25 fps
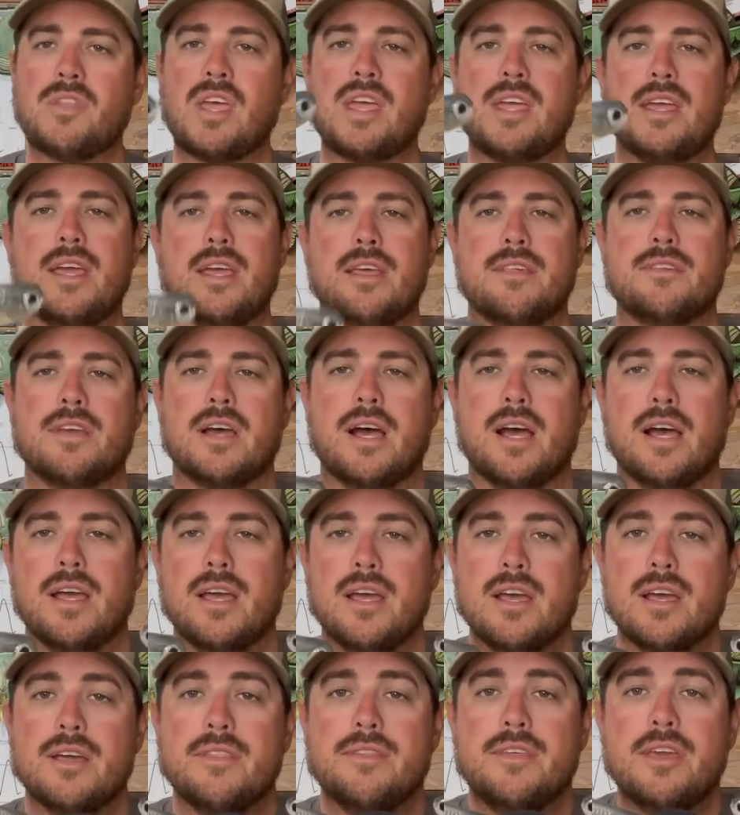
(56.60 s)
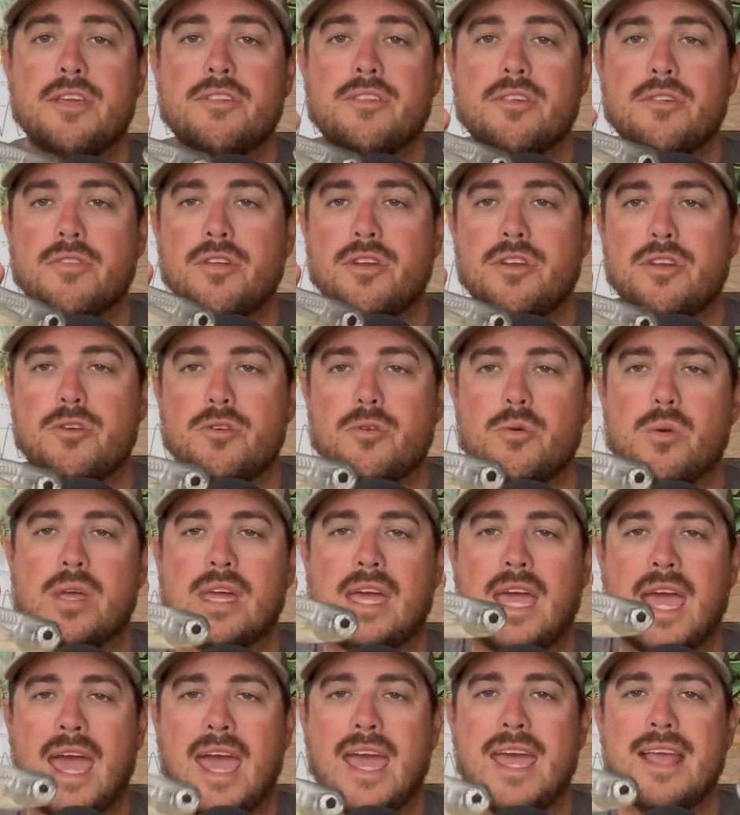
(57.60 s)
is these are the new
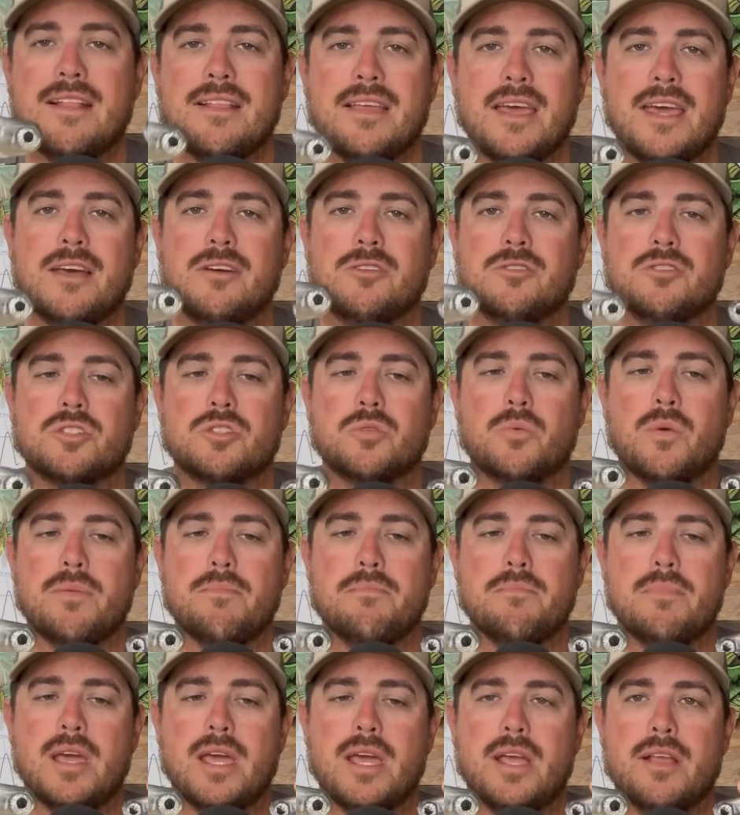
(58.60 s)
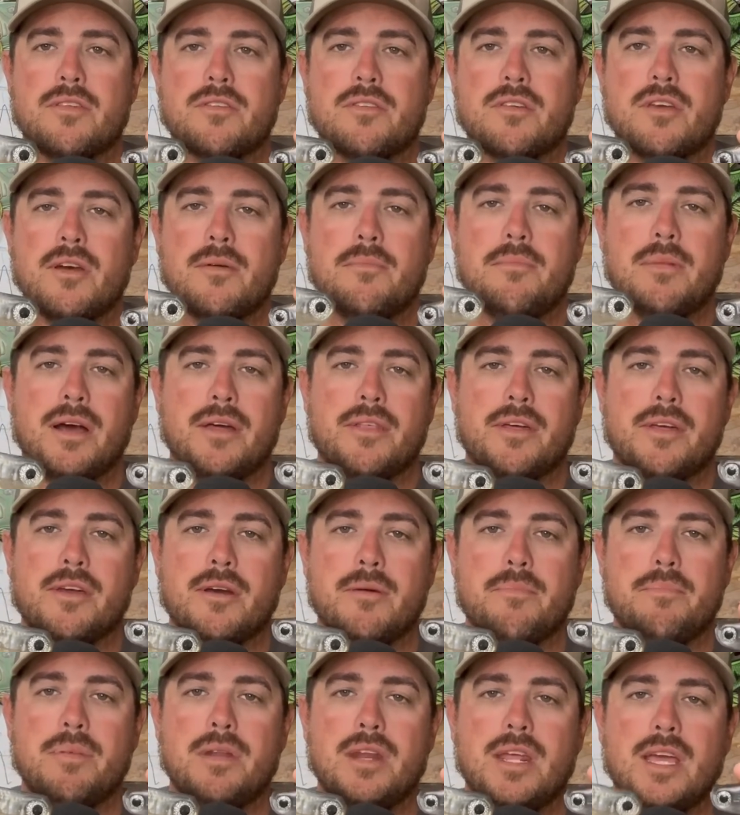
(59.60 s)
K-Tail swim baits by the
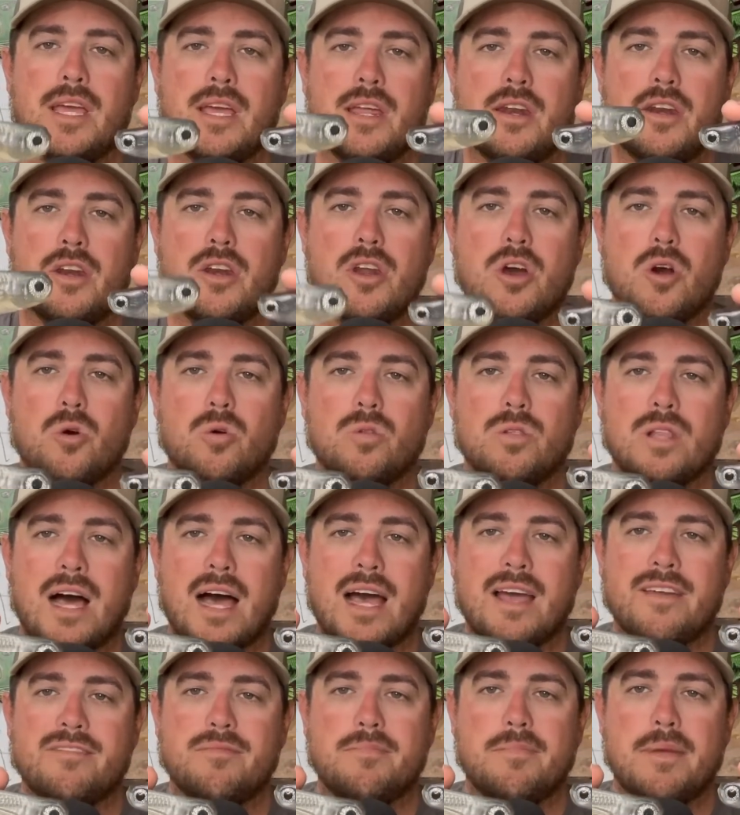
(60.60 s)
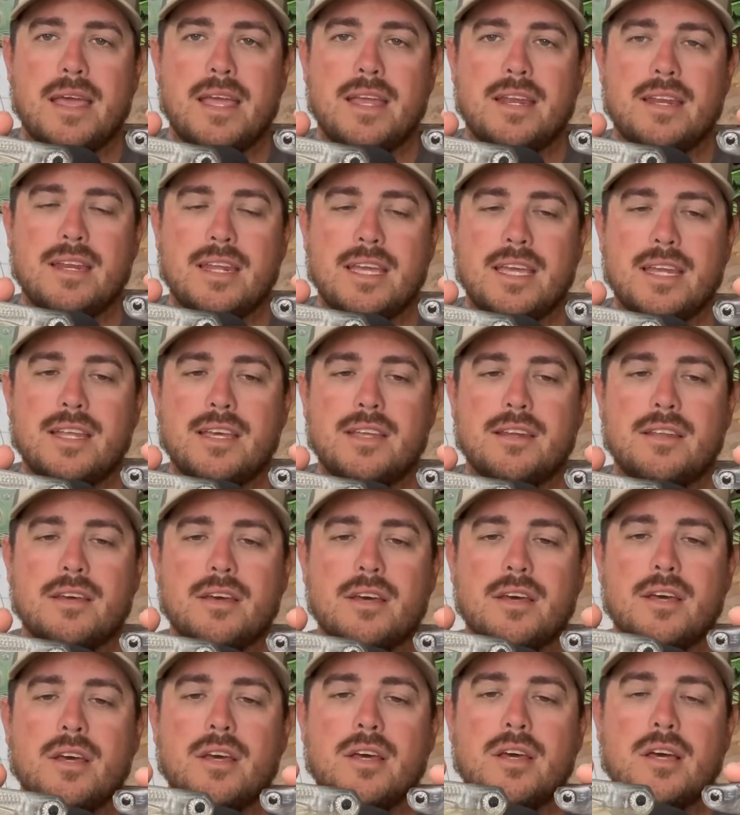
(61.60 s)
company No Live Bait Needed.
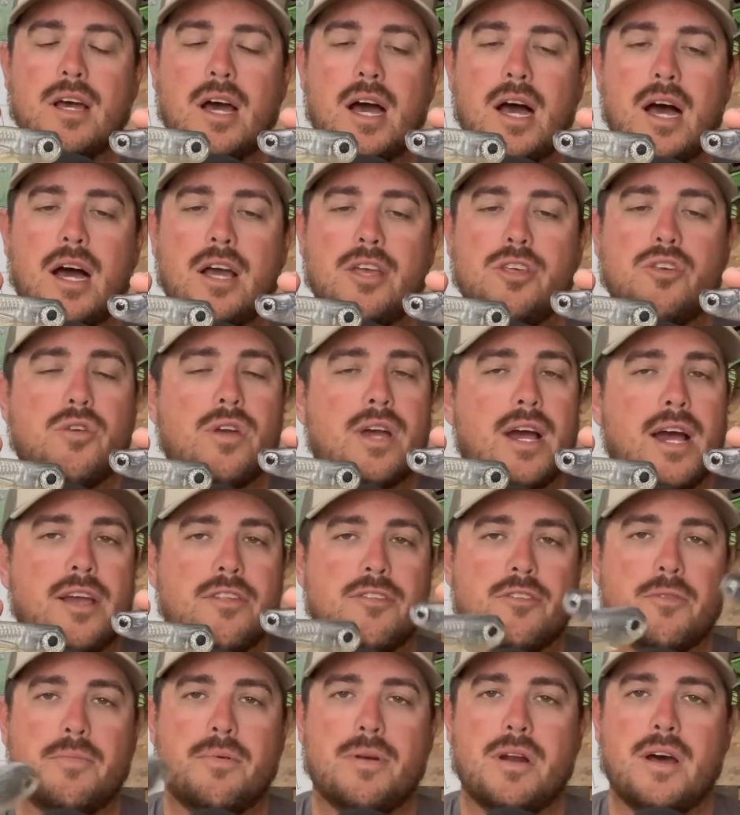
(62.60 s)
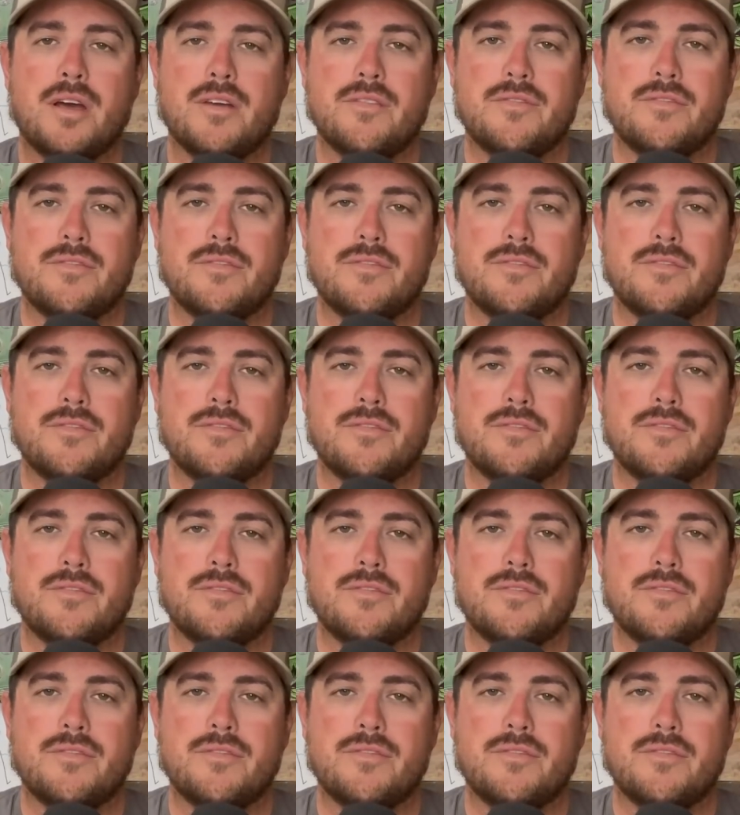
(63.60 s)
You guys are probably